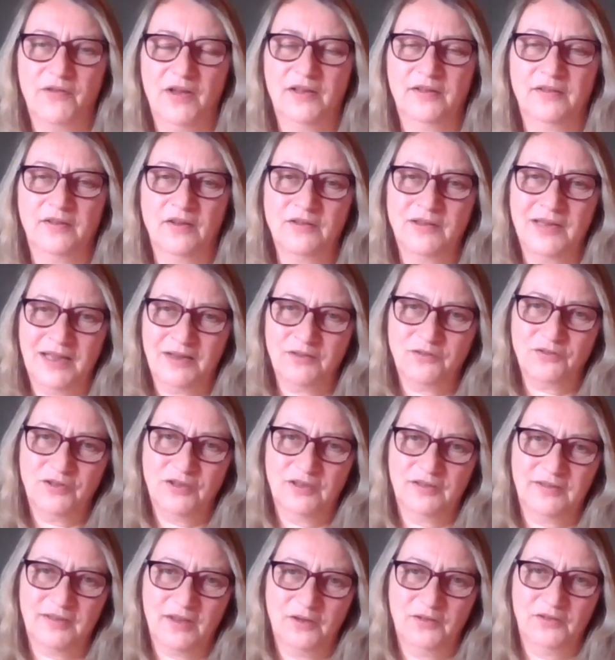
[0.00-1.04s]
And so now she
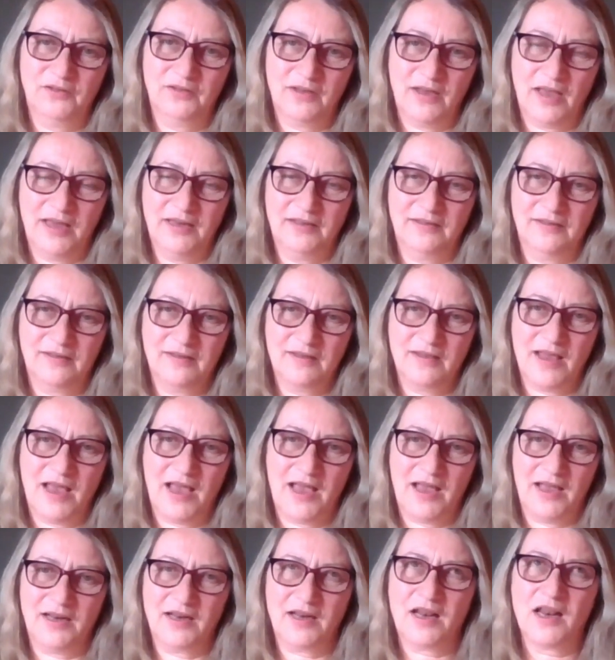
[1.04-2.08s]
associates that
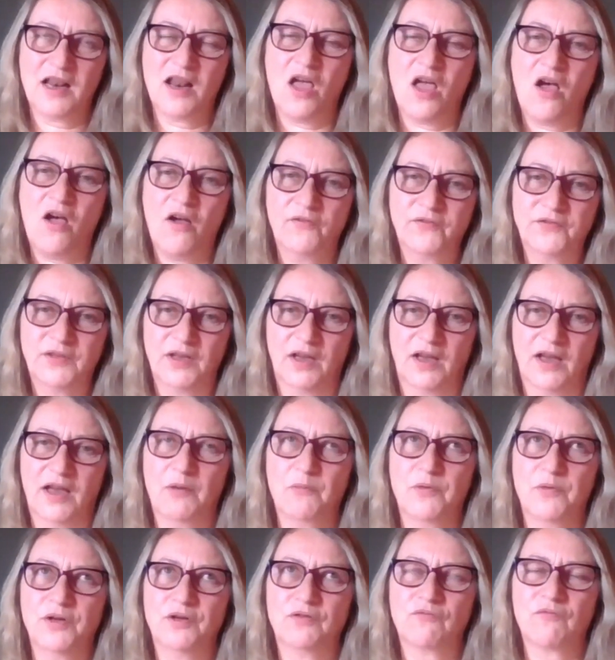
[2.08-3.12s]
laughter,
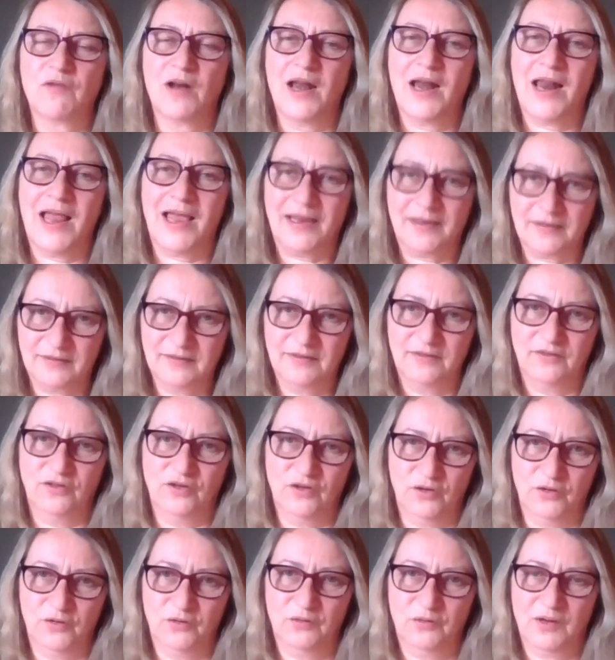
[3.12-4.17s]
which relaxes
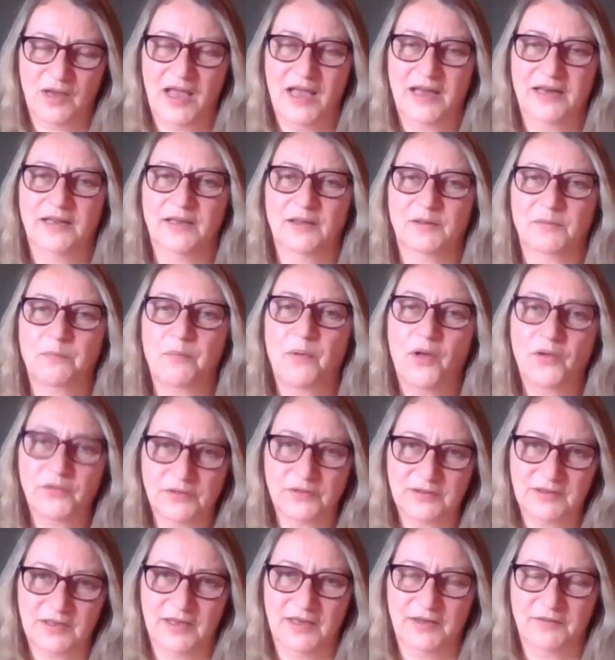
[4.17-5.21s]
you and is
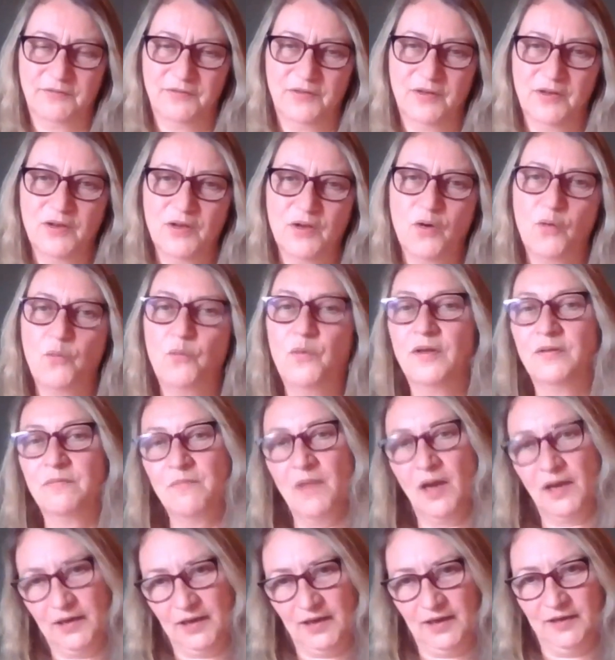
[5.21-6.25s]
positive, with
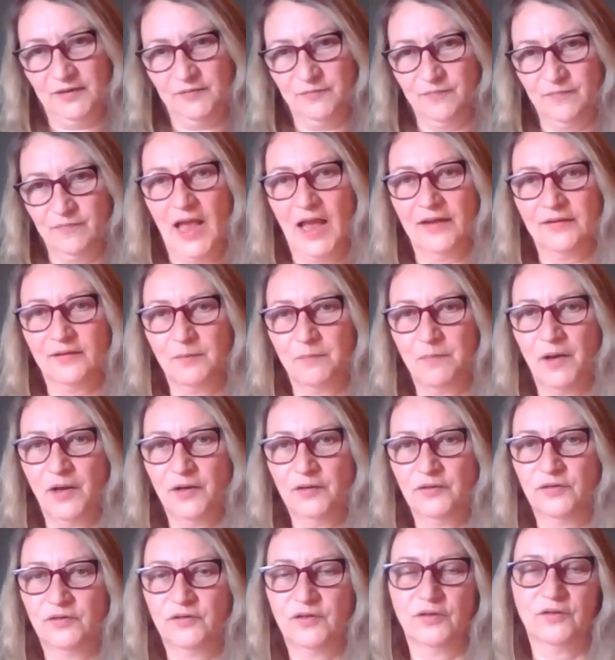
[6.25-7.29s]
money, as
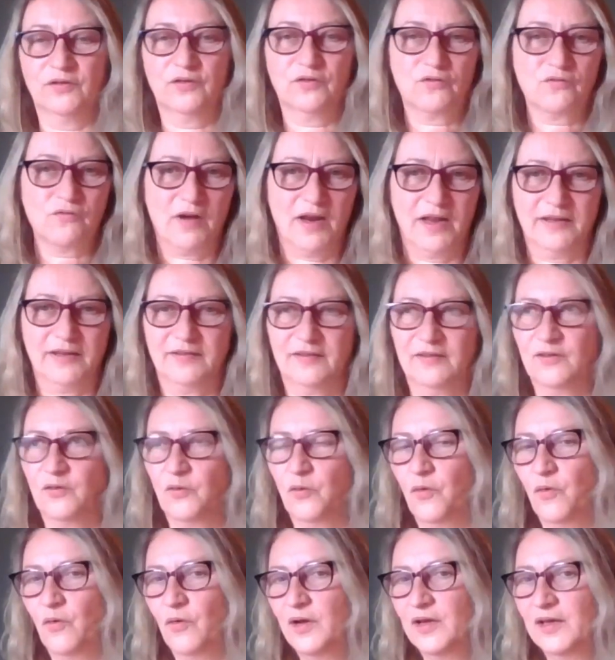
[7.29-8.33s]
opposed to stressed
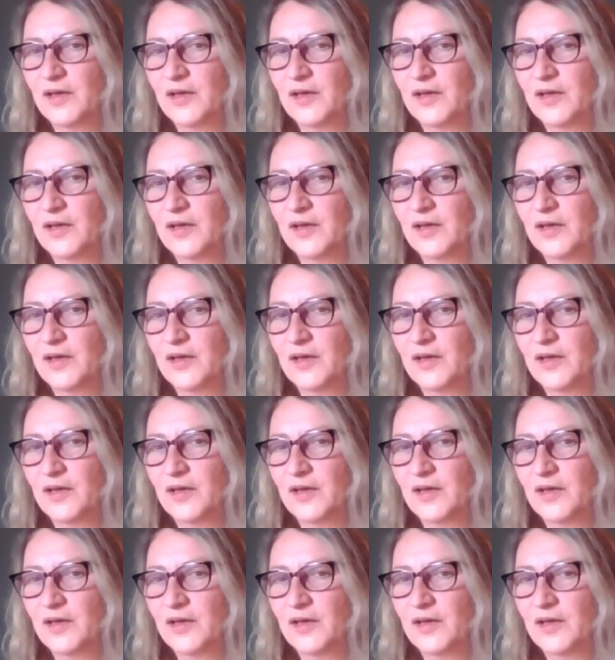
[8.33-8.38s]
or